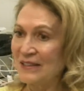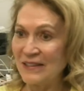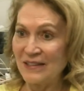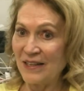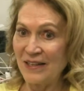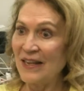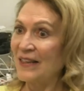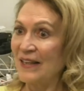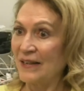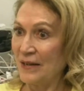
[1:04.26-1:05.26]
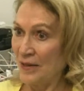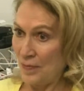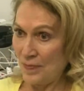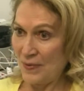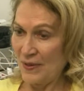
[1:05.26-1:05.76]
Didn't think that
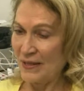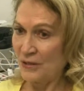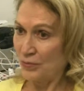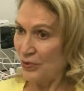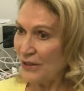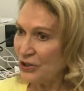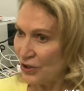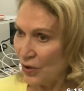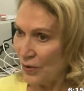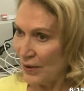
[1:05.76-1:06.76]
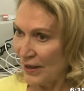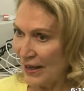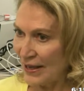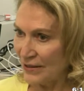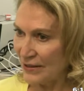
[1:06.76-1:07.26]
this pressure
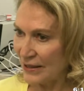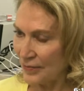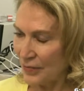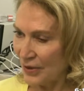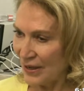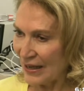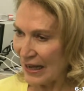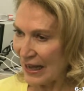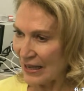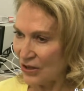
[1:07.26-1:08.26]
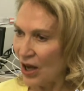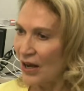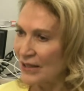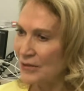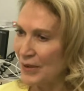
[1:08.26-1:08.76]
had
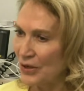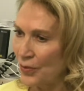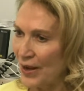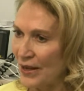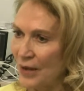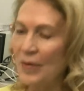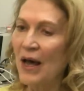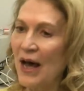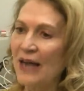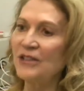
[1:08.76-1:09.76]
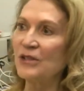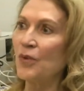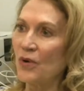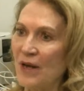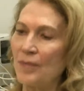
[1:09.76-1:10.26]
caused me to wake up. I just
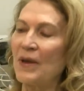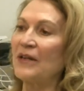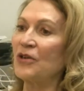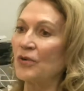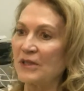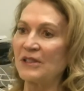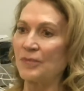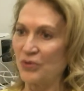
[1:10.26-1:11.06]
woke up and noticed a